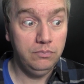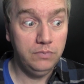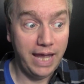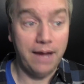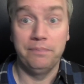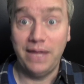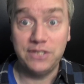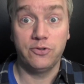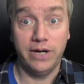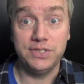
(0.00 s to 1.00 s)
Yeah,
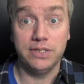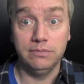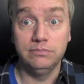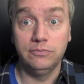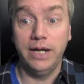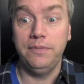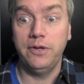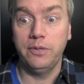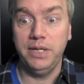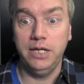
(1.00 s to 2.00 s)
that's crazy, right?
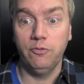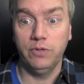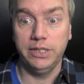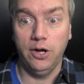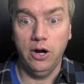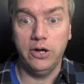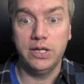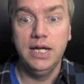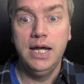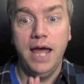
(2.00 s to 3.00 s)
They're going to be hitting really hard.